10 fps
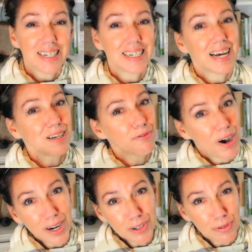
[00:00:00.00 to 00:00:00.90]
Getting
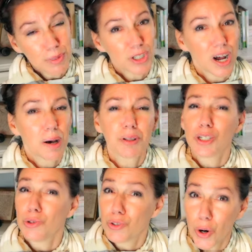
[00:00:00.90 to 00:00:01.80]
fired from a job
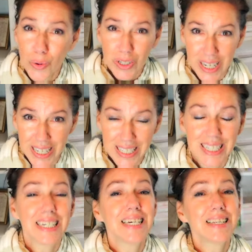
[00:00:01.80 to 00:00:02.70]
that you don't like
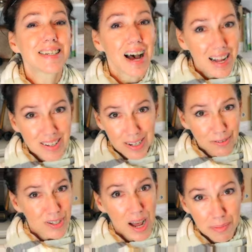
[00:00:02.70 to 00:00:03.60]
is not
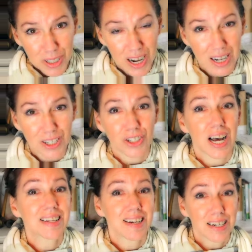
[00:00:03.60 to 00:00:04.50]
self-sabotage.
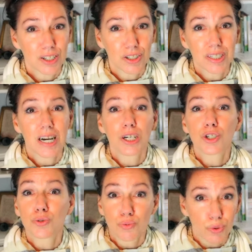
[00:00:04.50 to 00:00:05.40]
That's actually a
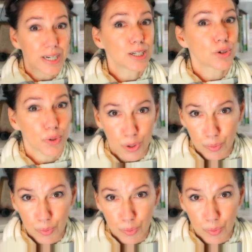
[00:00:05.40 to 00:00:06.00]
great door